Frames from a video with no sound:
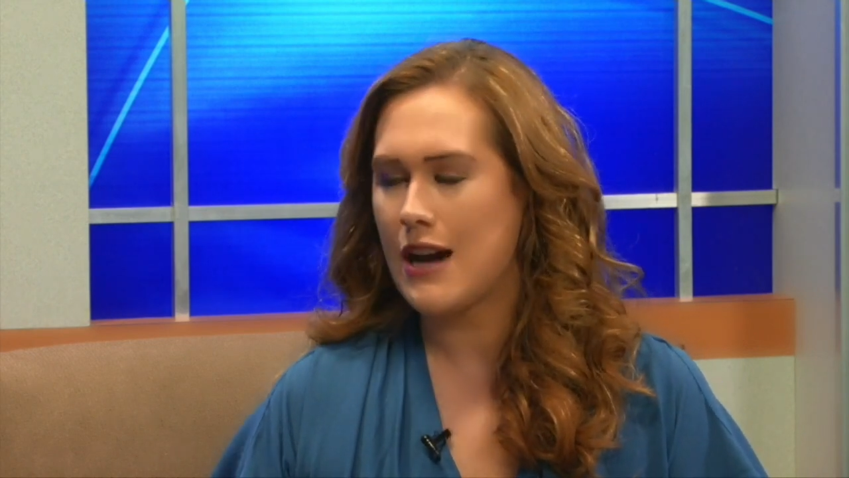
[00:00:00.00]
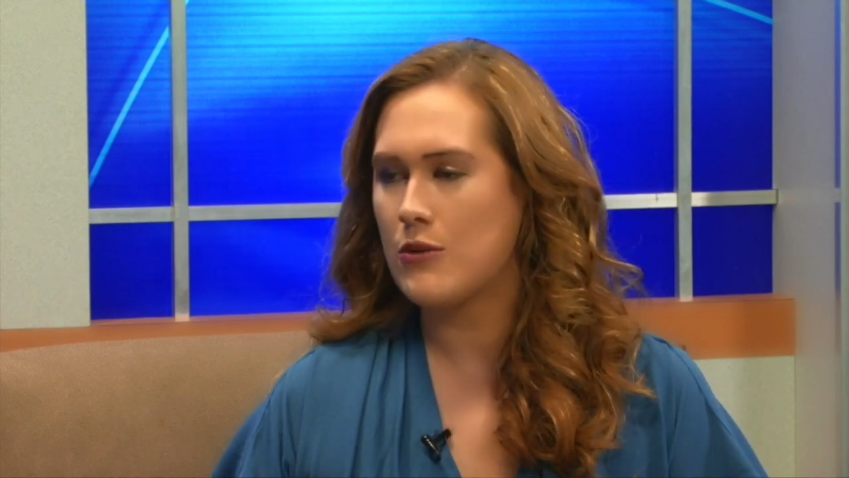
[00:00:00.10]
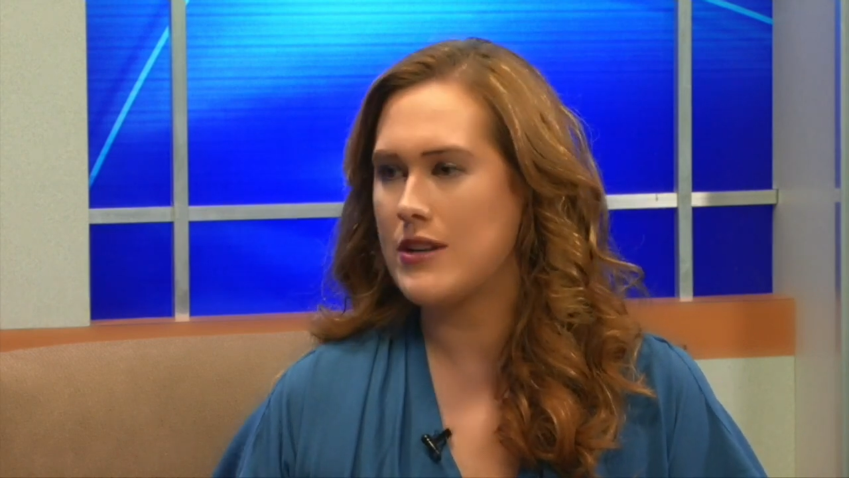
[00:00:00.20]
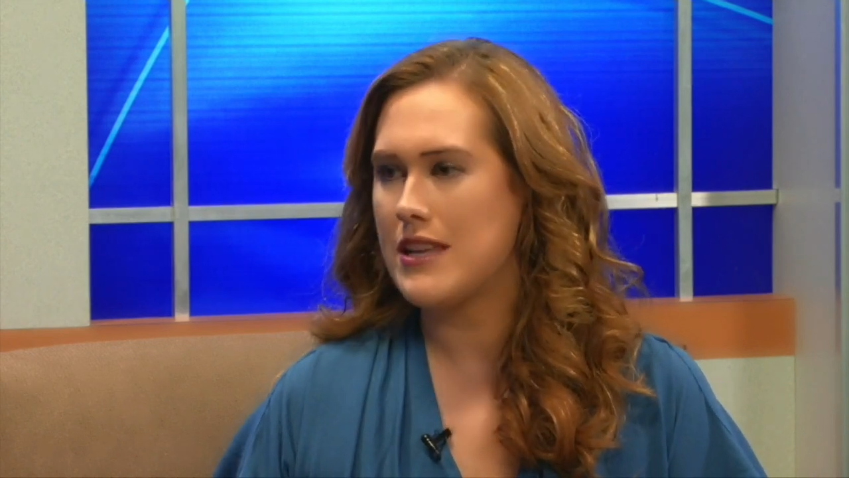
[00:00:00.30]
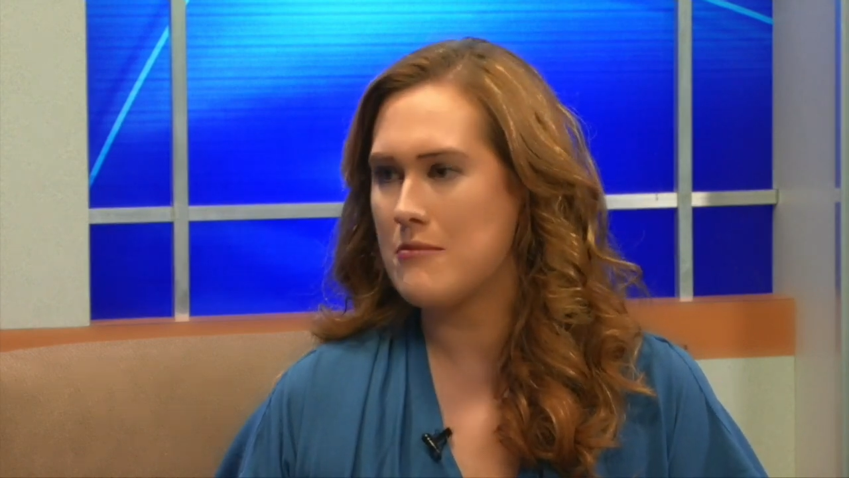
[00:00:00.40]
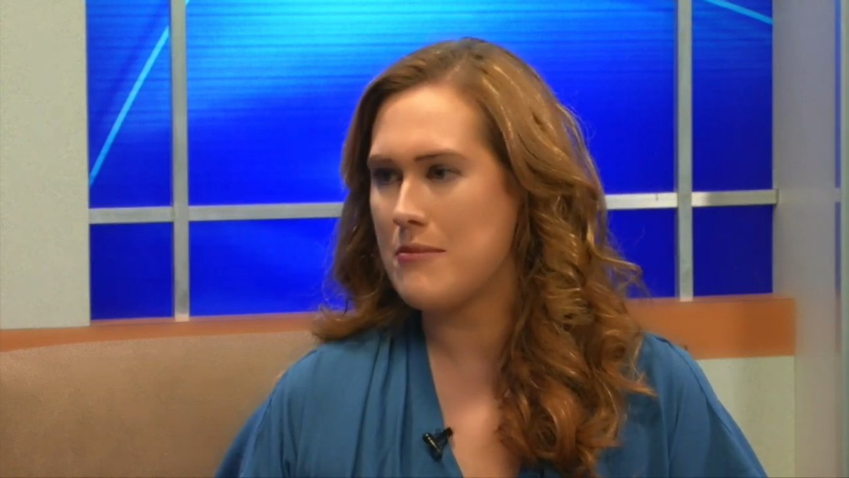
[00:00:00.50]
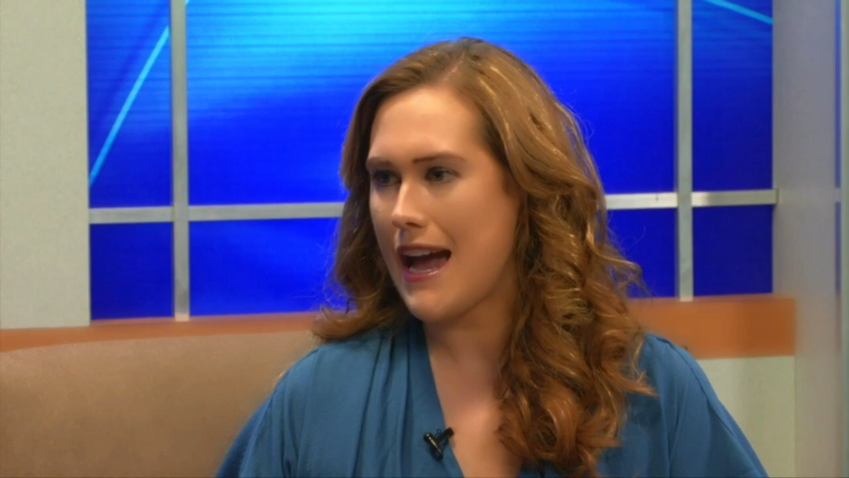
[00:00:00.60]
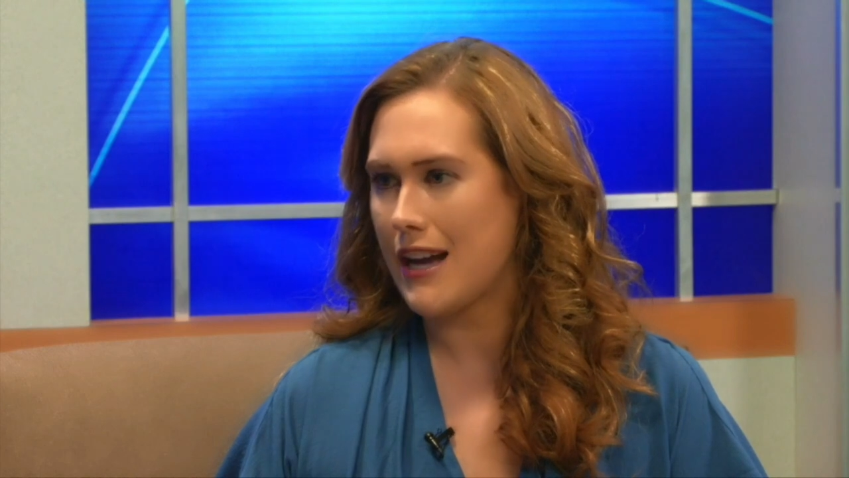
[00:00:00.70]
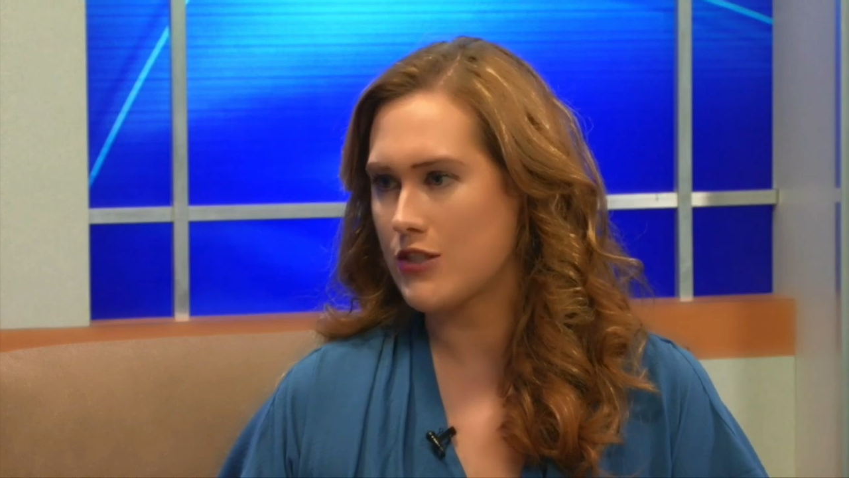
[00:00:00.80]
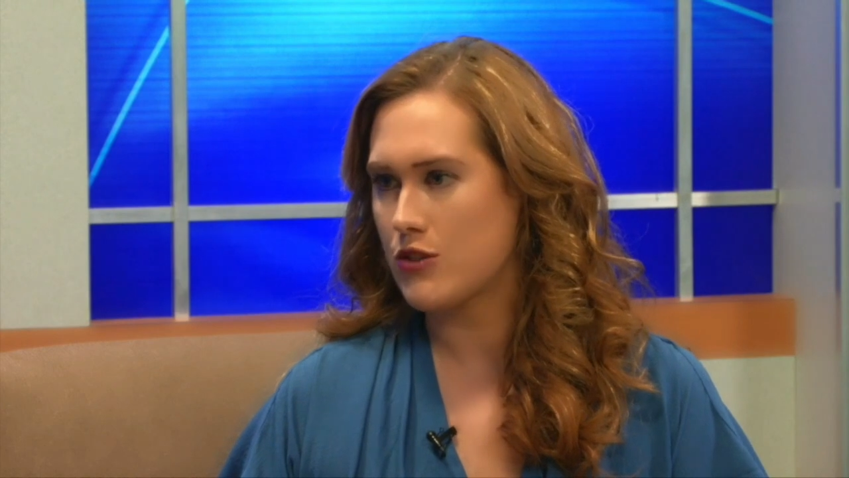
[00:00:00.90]
that would
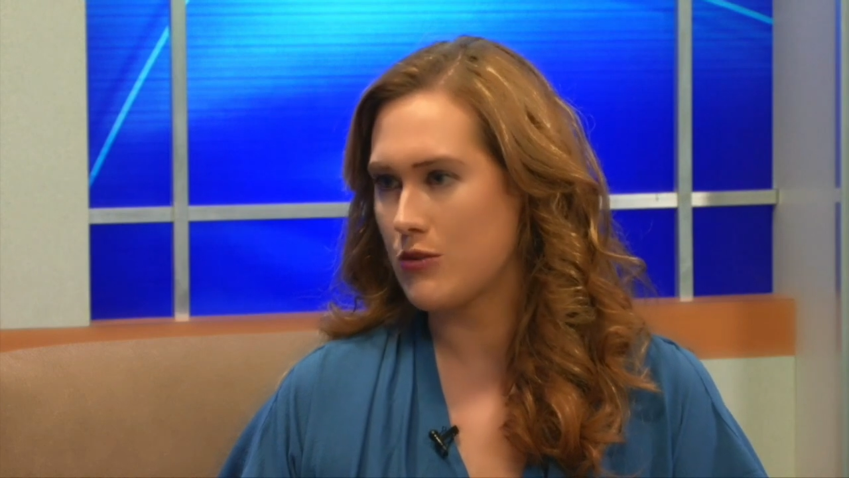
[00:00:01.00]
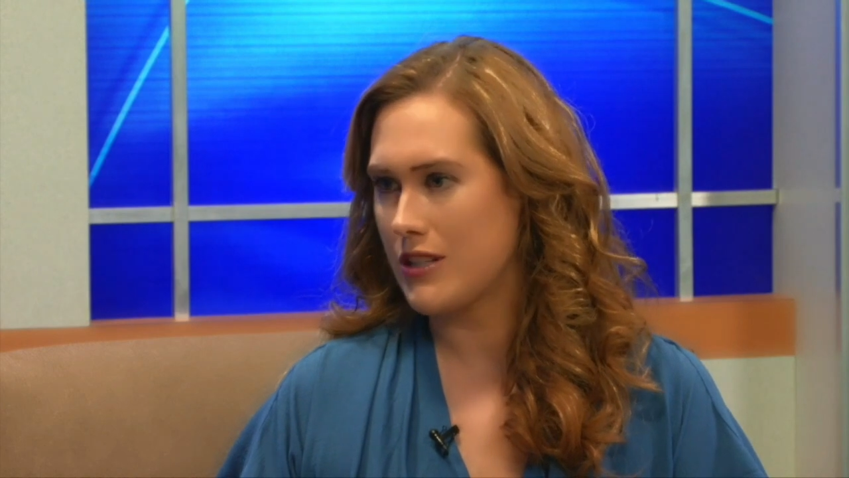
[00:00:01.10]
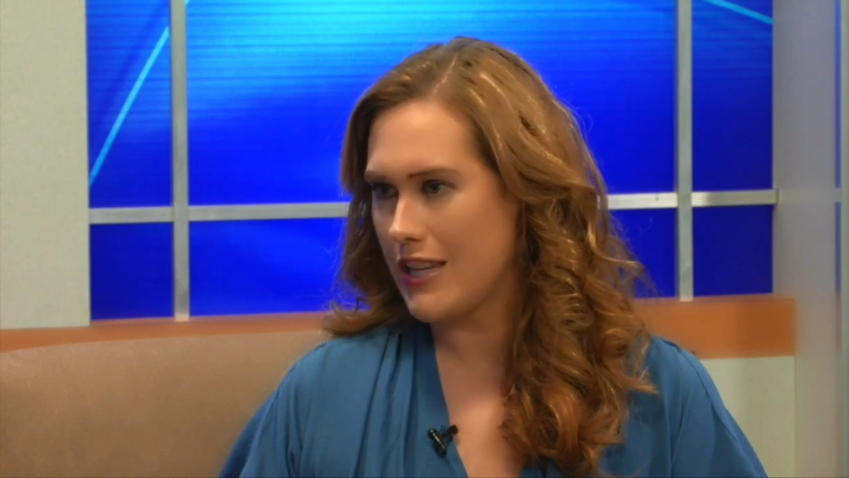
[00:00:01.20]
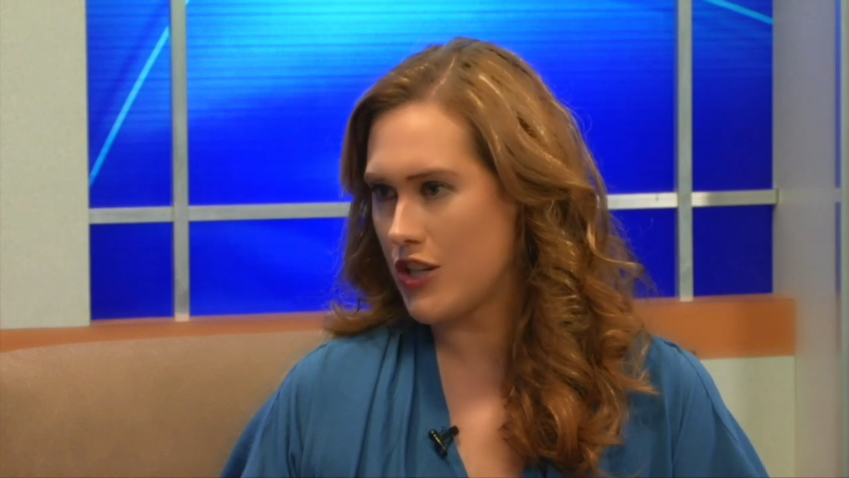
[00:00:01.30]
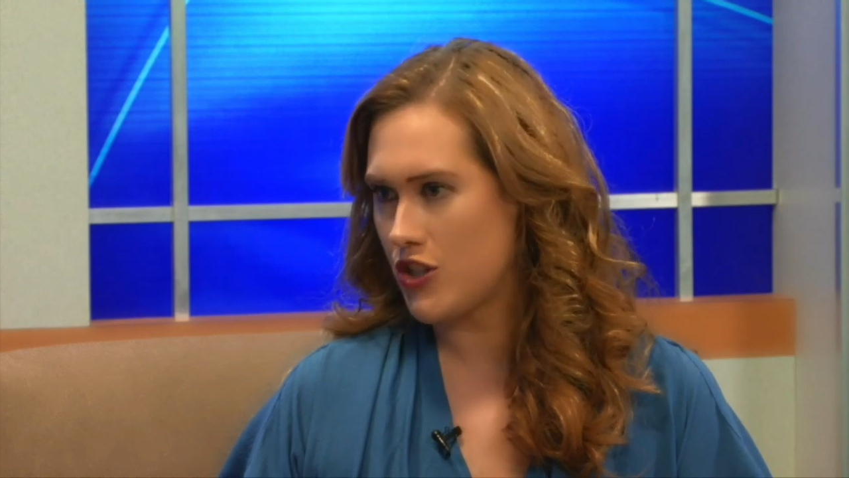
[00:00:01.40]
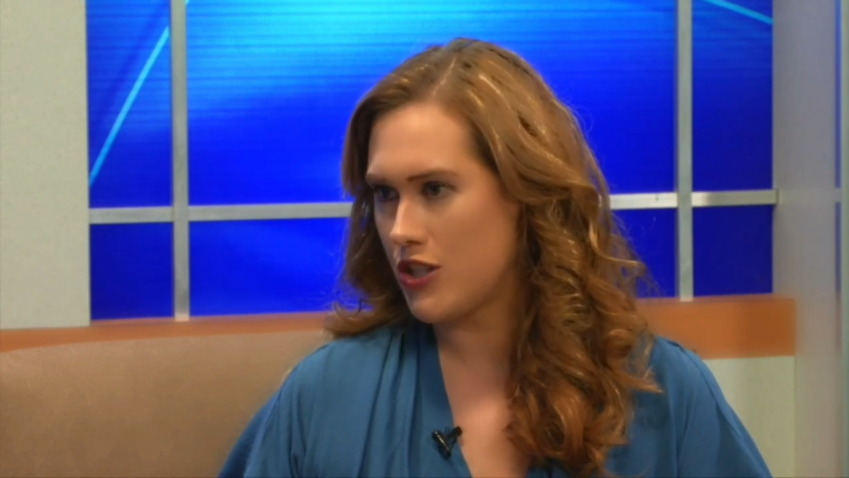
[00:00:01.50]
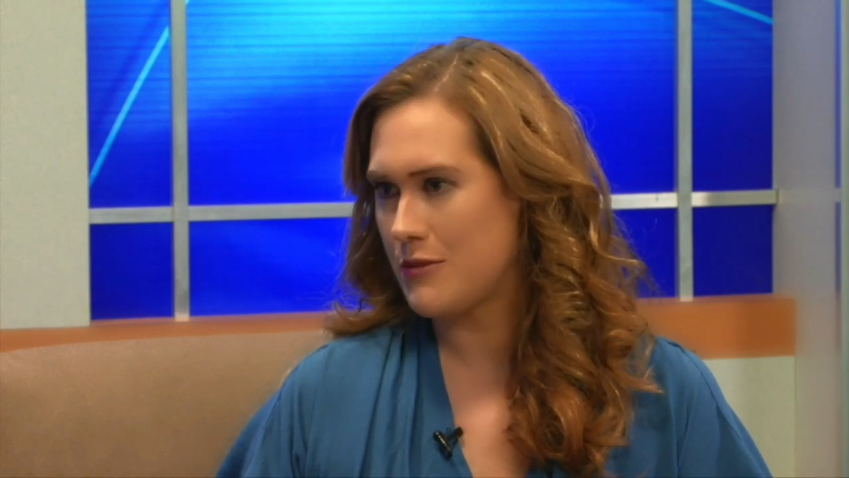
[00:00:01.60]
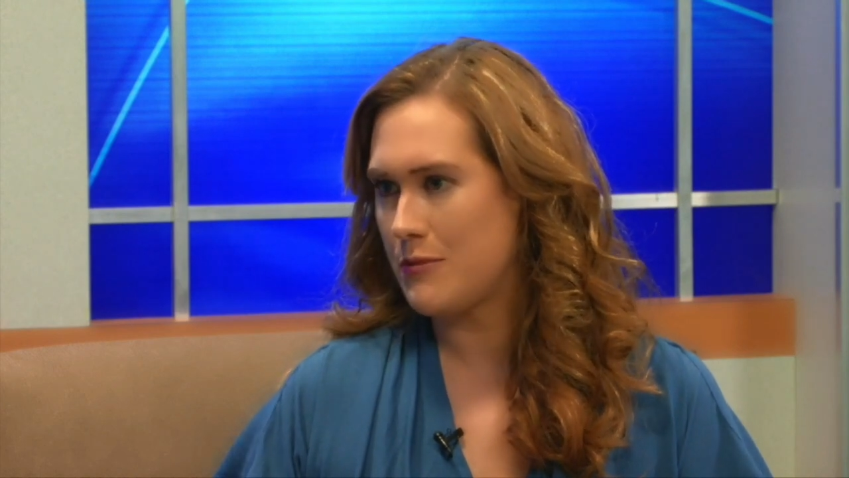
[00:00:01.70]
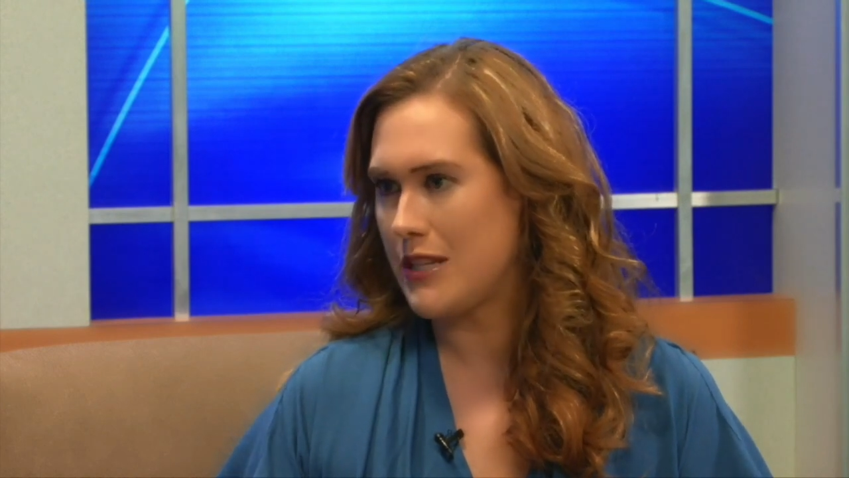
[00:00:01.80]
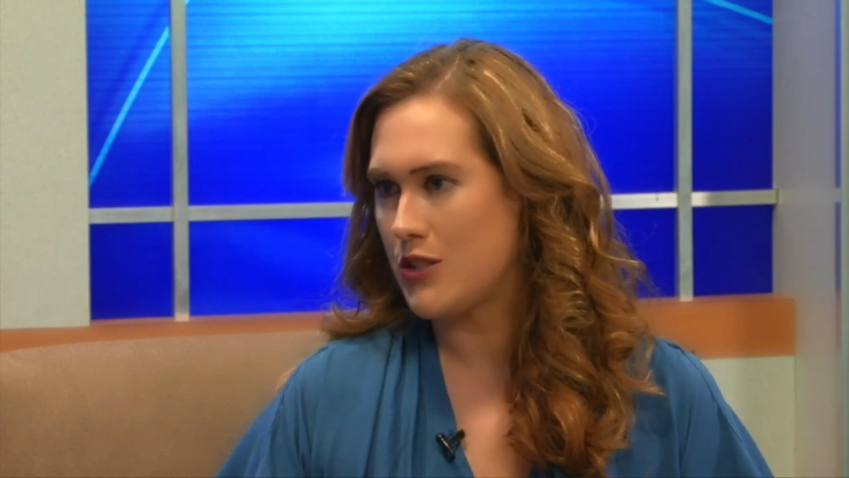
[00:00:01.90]
impact relationships